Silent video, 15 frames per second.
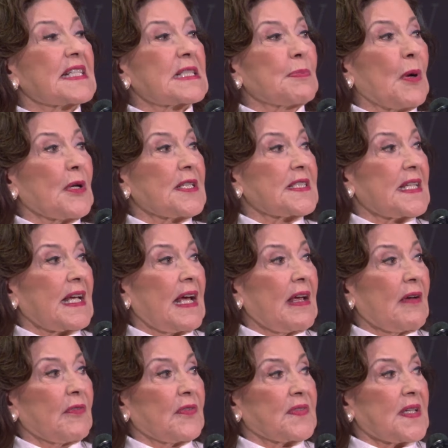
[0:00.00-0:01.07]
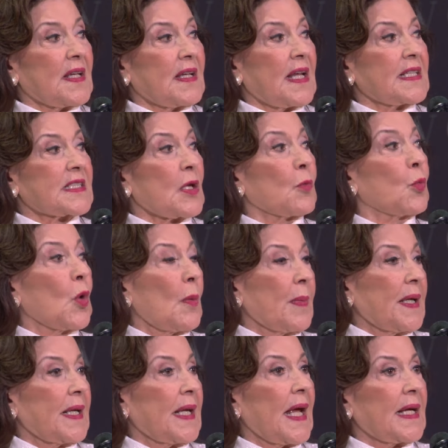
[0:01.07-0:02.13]
smartest thing I ever done as a
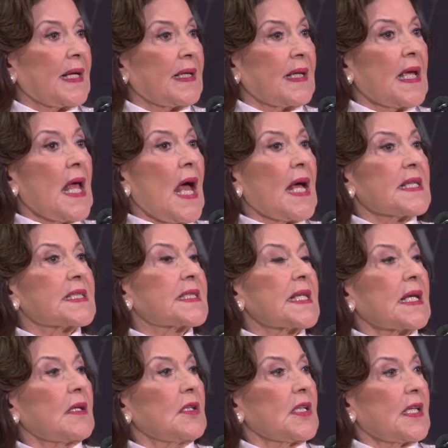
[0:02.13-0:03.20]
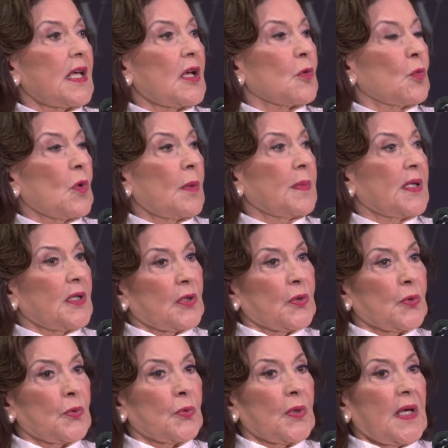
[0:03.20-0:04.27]
woman, a single young woman
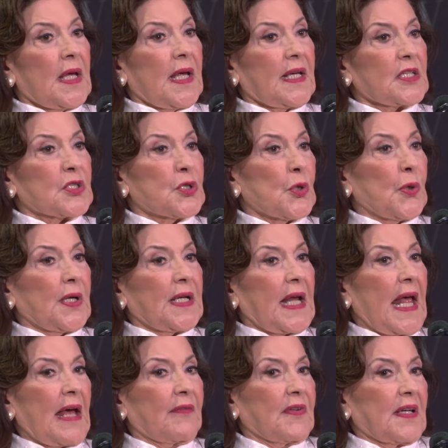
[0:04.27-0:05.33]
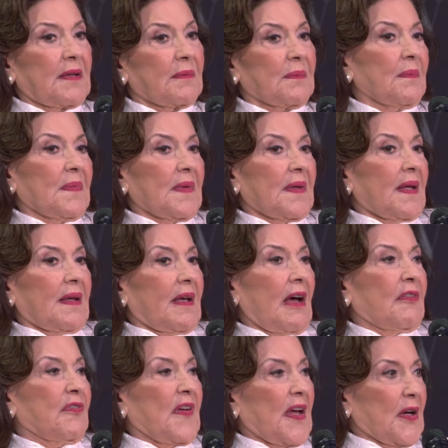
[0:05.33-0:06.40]
who enjoyed having
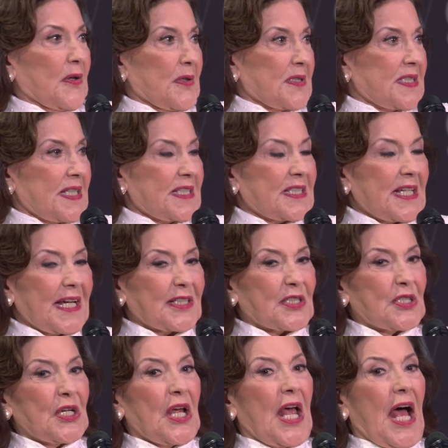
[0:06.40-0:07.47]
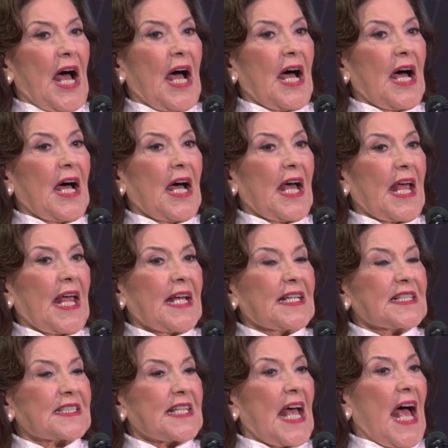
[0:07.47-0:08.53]
affairs and such,
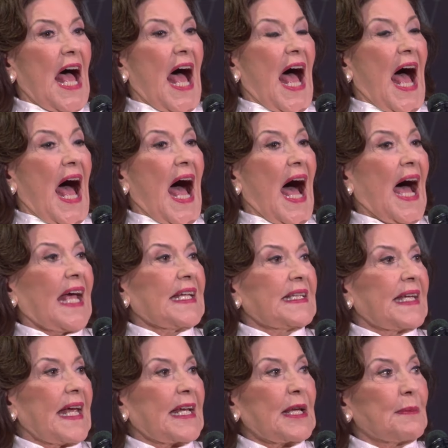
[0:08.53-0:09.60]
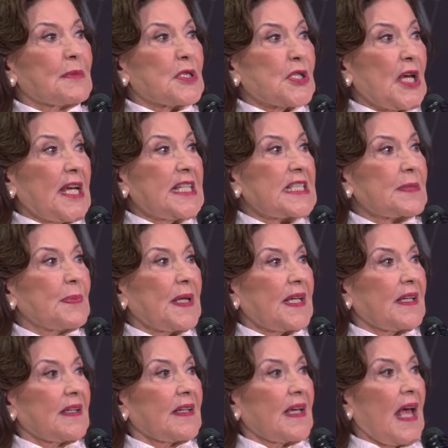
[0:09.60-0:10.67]
is I let him chase
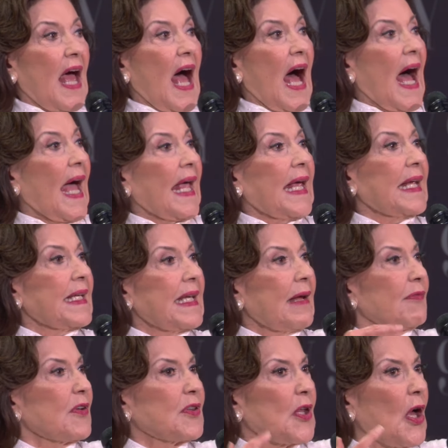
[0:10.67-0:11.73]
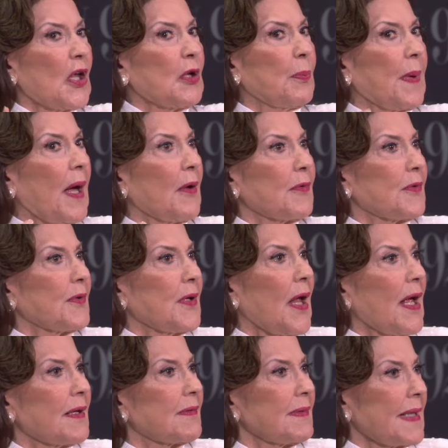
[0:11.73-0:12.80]
me. I had never thought about
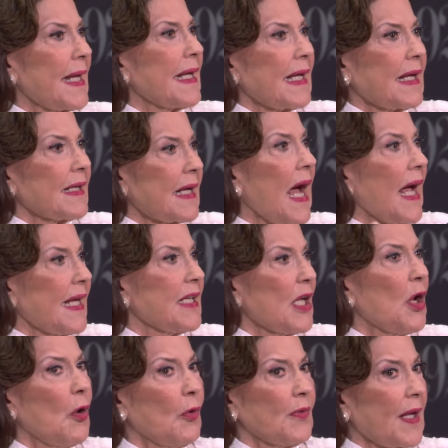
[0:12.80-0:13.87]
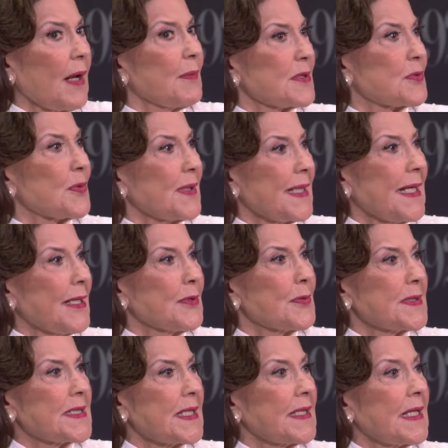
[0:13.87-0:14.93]
not letting a guy know that I was really
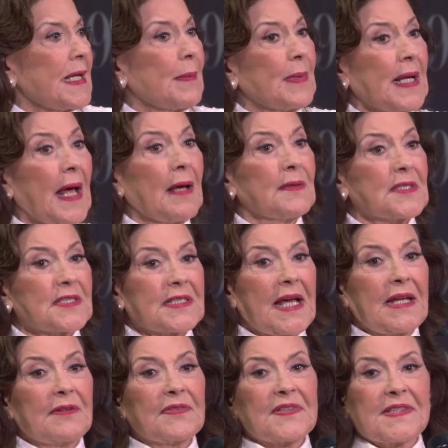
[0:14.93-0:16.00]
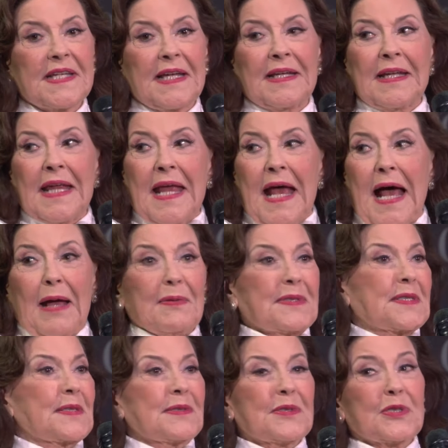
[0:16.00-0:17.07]
interested in him, and I just kind of said, I
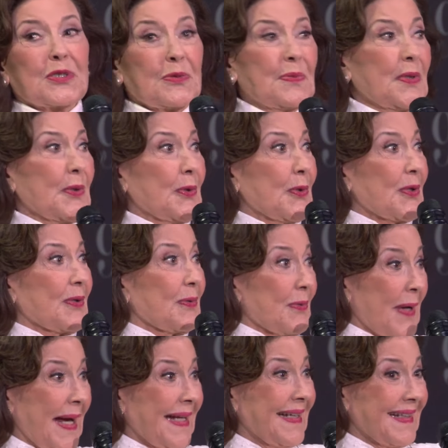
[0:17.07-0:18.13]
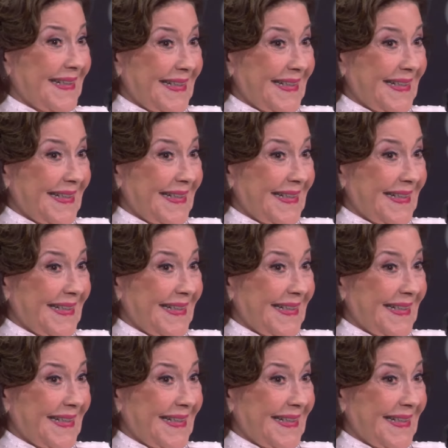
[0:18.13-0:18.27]
was demure, right?